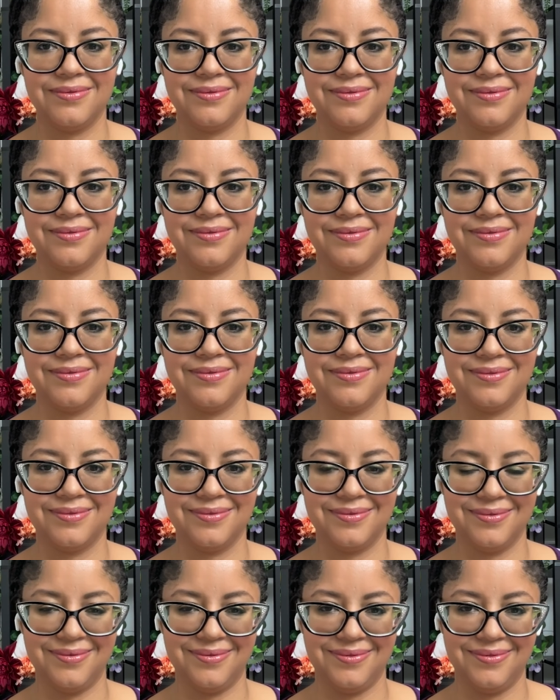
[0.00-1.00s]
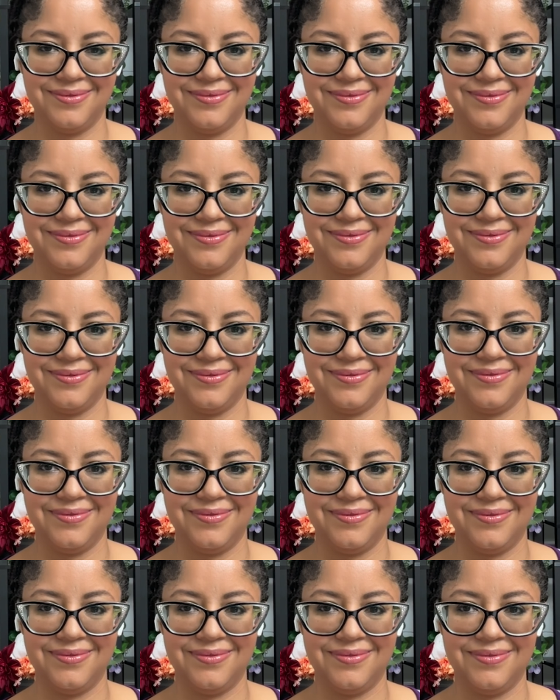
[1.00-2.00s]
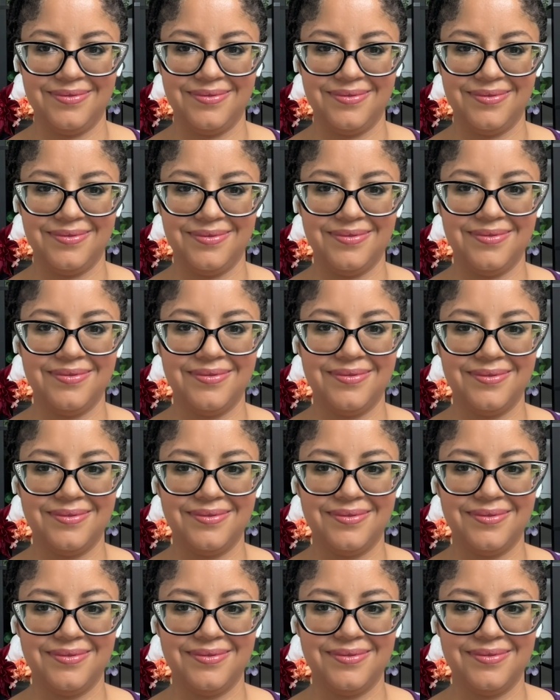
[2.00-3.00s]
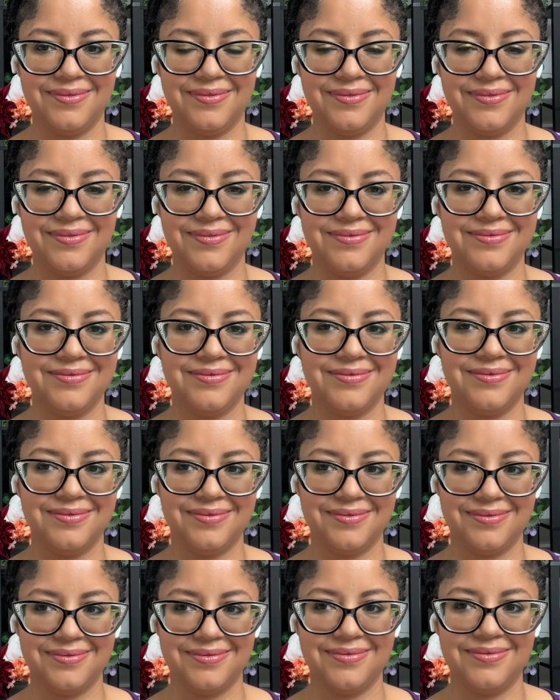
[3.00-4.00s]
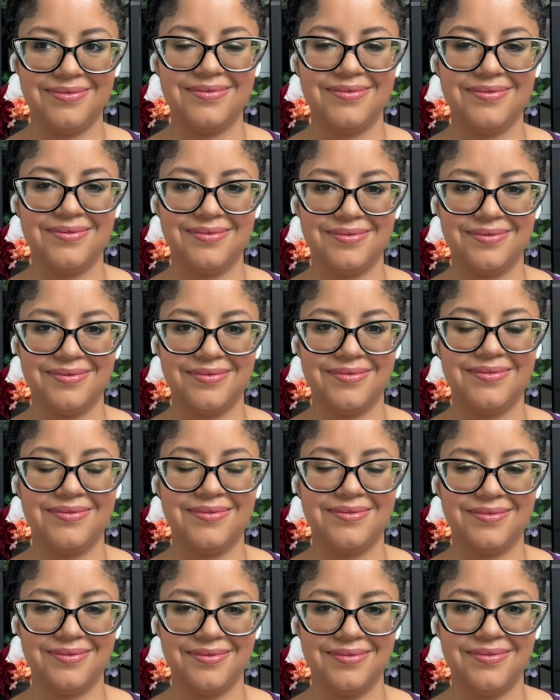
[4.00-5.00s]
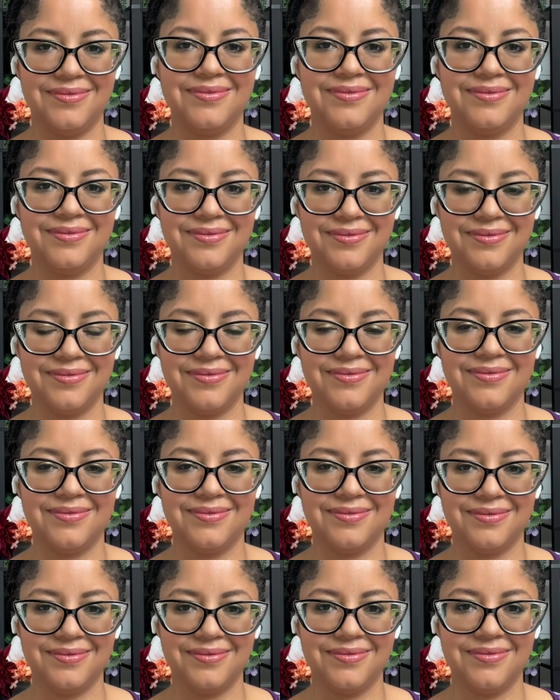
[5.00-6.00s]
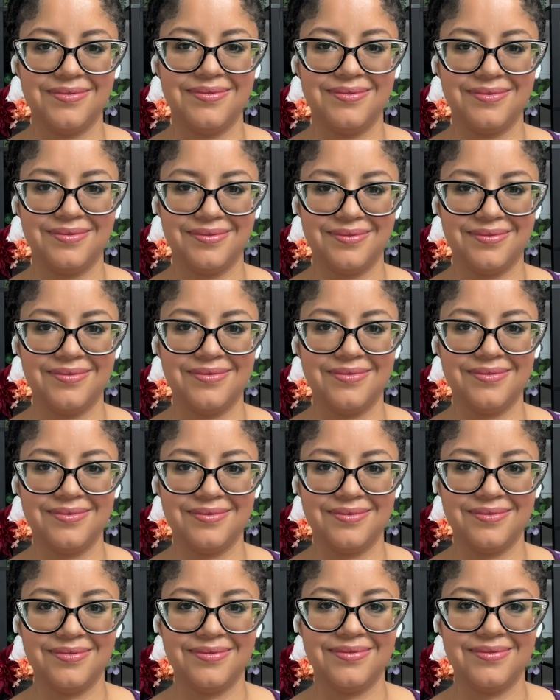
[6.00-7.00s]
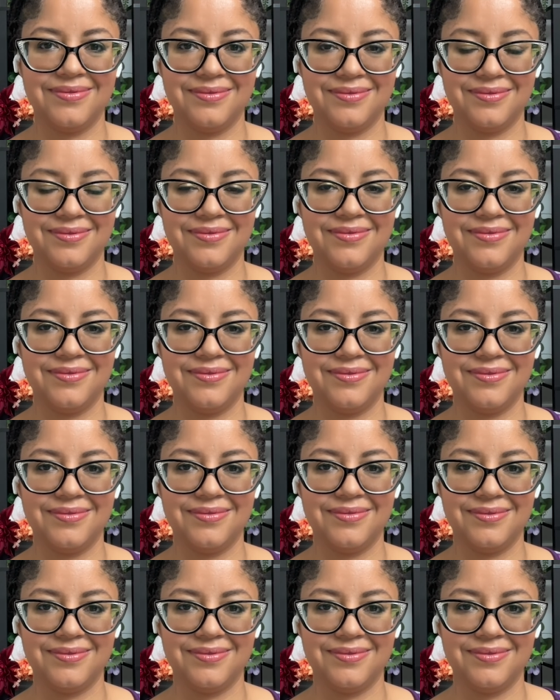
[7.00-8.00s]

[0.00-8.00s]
This person isn't speaking.